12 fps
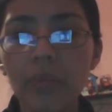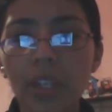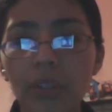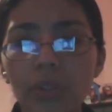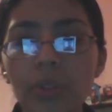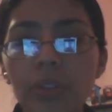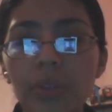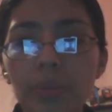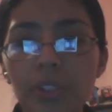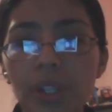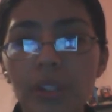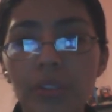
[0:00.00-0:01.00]
So, some
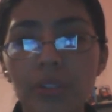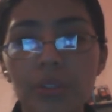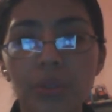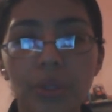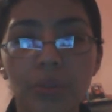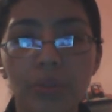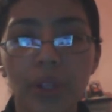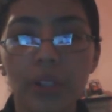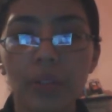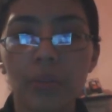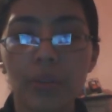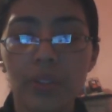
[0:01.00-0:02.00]
challenges to
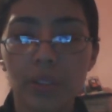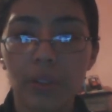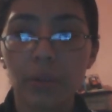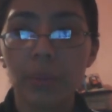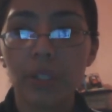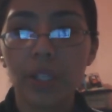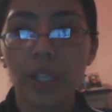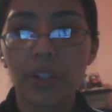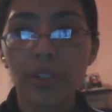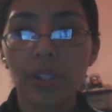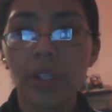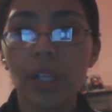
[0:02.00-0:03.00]
effective risk
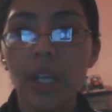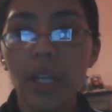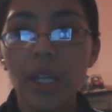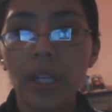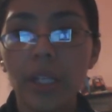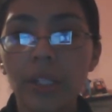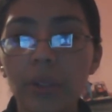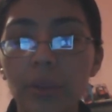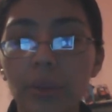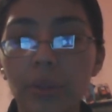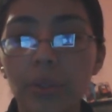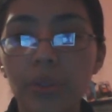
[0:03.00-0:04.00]
communication
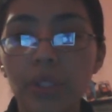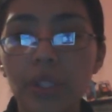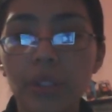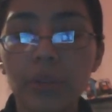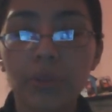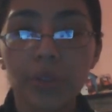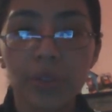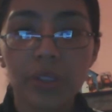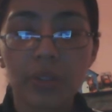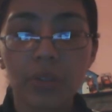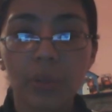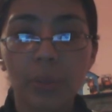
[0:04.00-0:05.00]
include using confusing
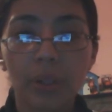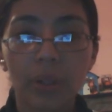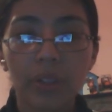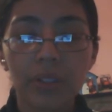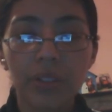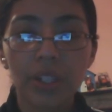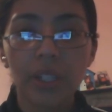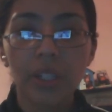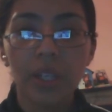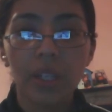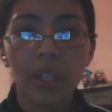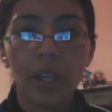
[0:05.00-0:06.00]
terminology,
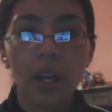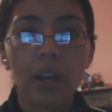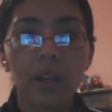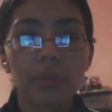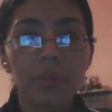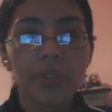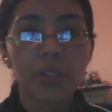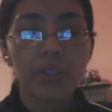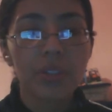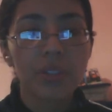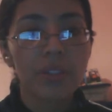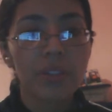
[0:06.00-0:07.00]
such
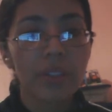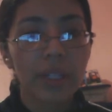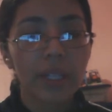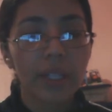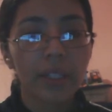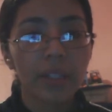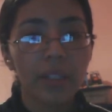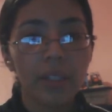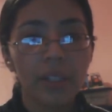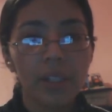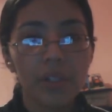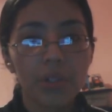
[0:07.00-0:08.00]
as slang,
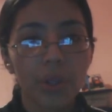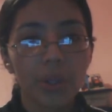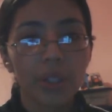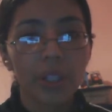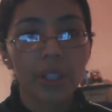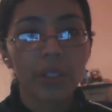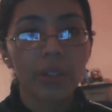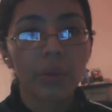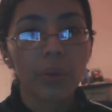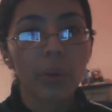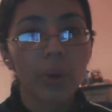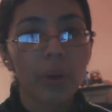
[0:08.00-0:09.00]
jargon,
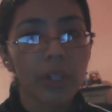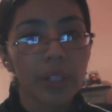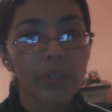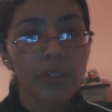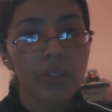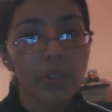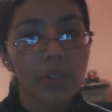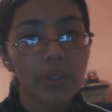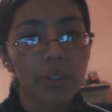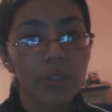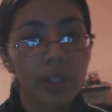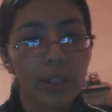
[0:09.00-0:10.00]
or even
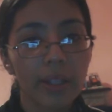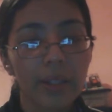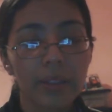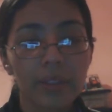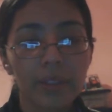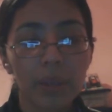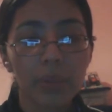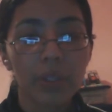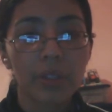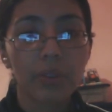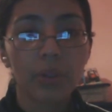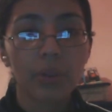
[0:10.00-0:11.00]
certain dialects can be
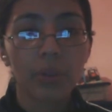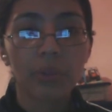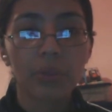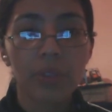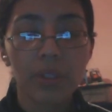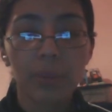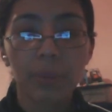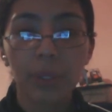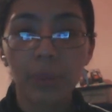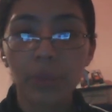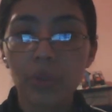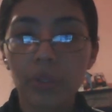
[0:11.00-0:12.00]
difficult for some
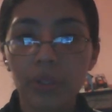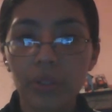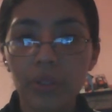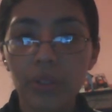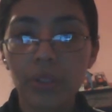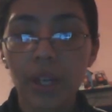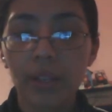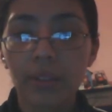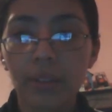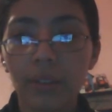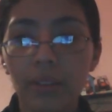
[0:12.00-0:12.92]
people to understand.